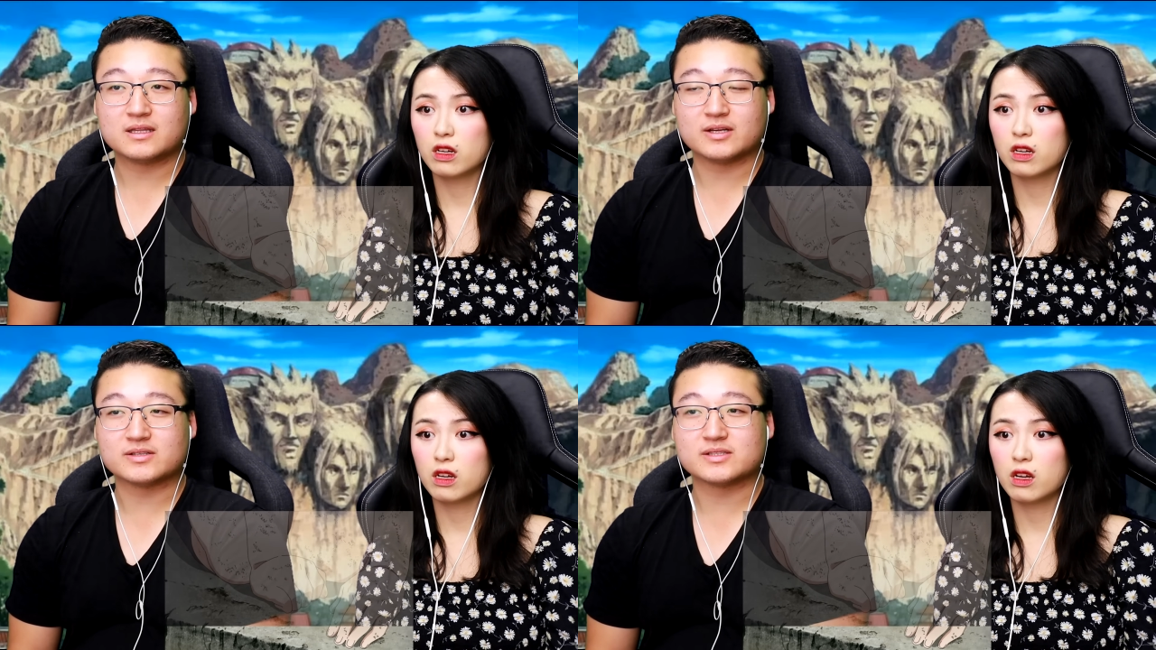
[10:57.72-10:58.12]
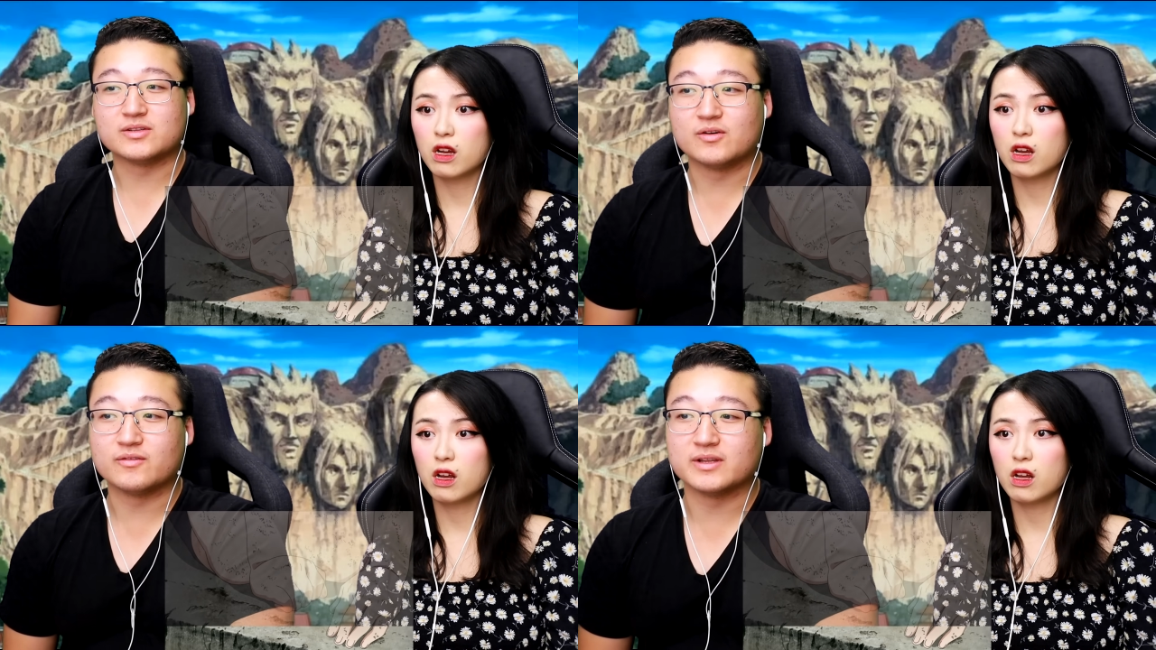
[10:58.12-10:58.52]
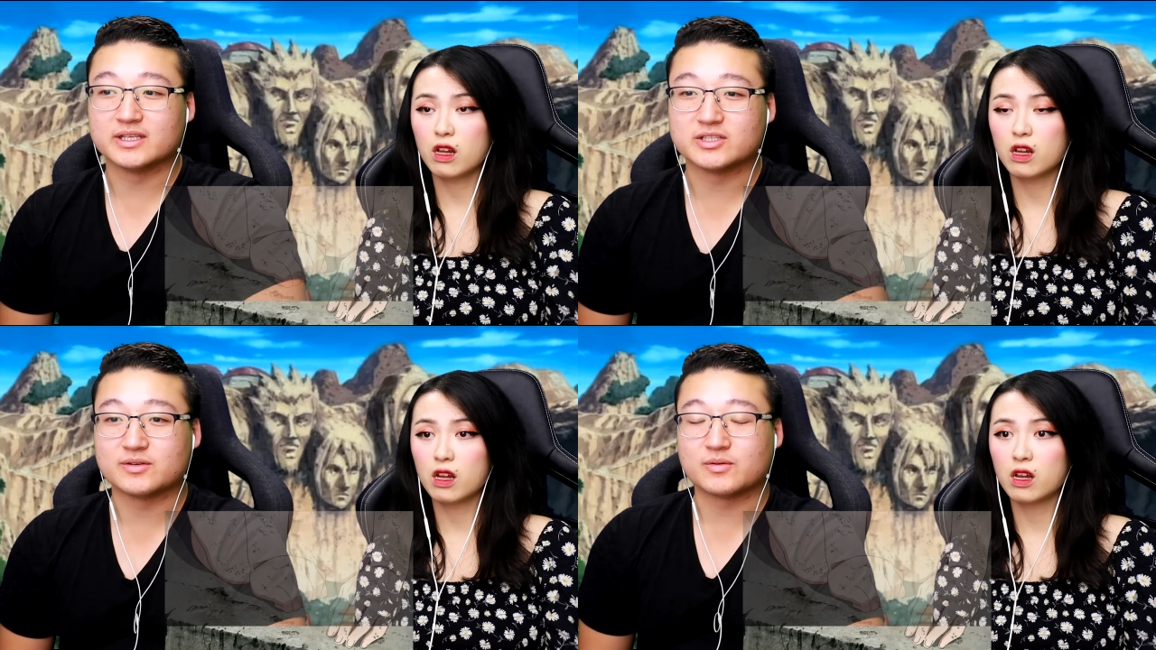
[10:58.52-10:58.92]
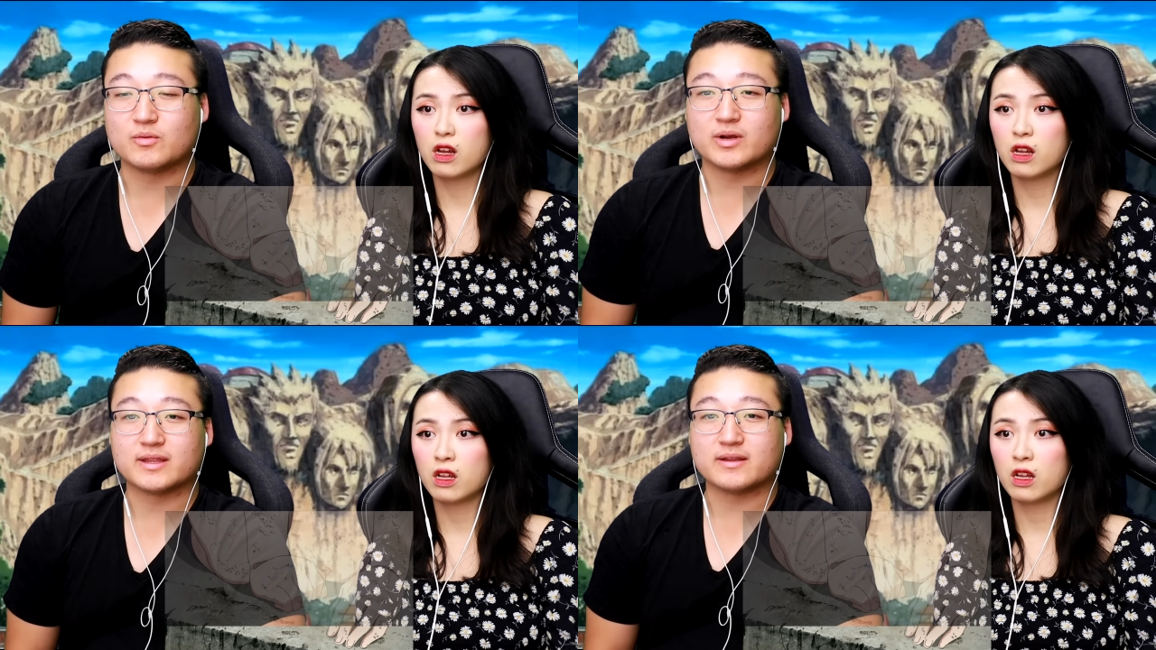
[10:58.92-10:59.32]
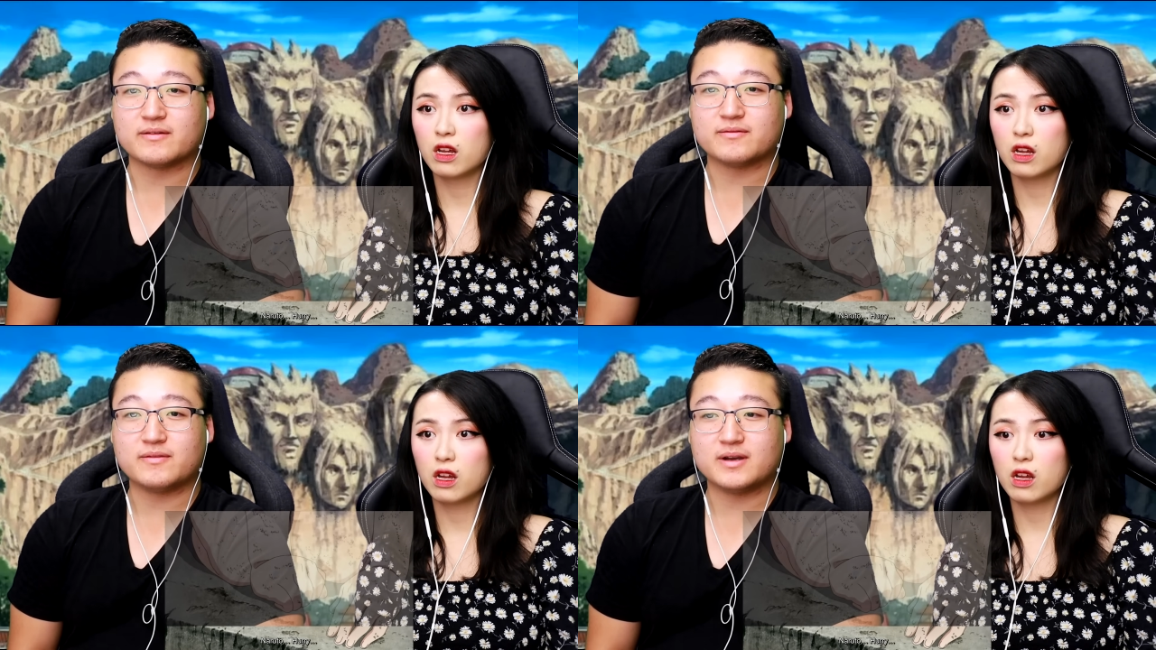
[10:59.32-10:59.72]
Speaker 1: There's no village, her. What
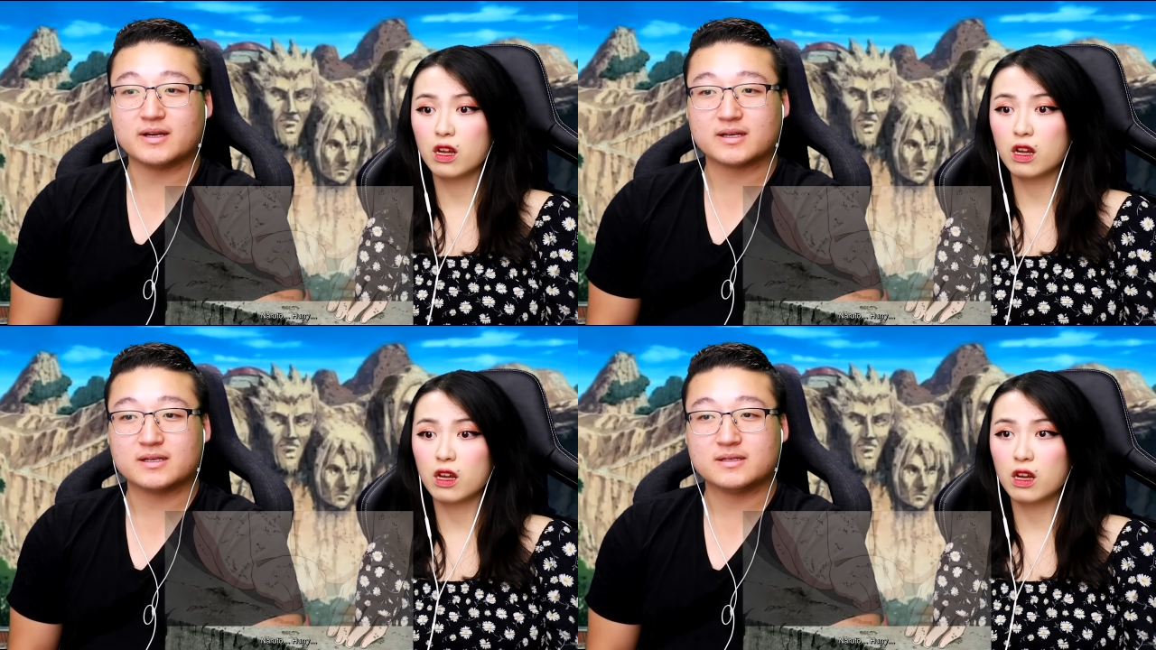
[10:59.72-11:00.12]
the fuck?